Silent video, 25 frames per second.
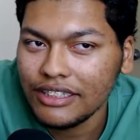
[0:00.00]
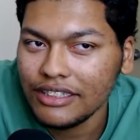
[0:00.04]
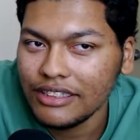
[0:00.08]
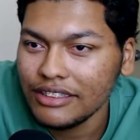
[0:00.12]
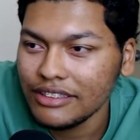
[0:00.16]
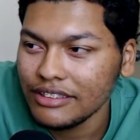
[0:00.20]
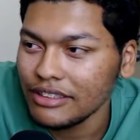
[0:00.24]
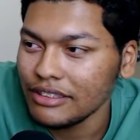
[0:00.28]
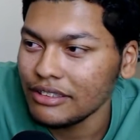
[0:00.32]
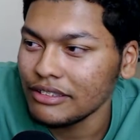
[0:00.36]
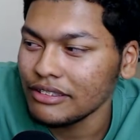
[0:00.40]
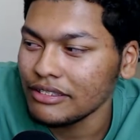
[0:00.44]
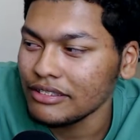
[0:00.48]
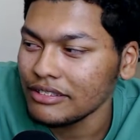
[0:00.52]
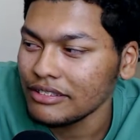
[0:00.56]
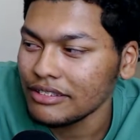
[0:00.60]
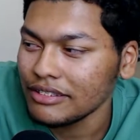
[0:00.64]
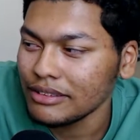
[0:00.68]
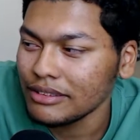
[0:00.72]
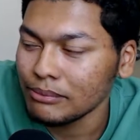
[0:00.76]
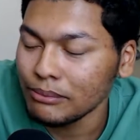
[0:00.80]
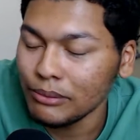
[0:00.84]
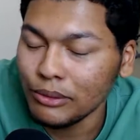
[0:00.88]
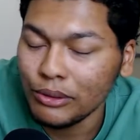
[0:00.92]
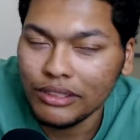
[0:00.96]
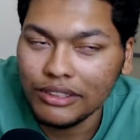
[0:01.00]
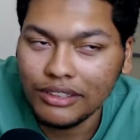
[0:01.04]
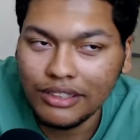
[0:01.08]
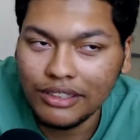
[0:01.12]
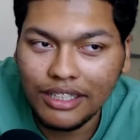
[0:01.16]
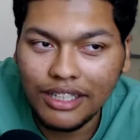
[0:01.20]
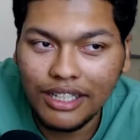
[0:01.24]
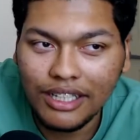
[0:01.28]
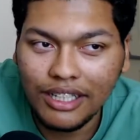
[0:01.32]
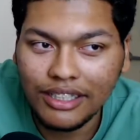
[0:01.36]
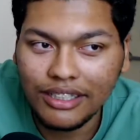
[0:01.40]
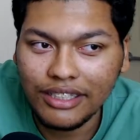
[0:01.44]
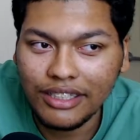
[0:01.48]
So it's more than
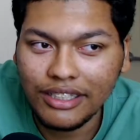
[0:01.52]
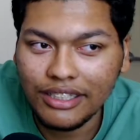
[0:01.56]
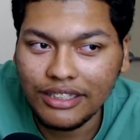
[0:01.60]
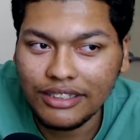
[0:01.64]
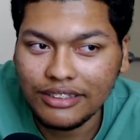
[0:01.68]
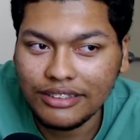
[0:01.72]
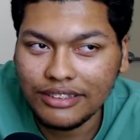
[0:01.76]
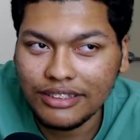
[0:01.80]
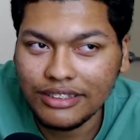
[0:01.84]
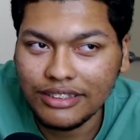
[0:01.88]
that, I guess,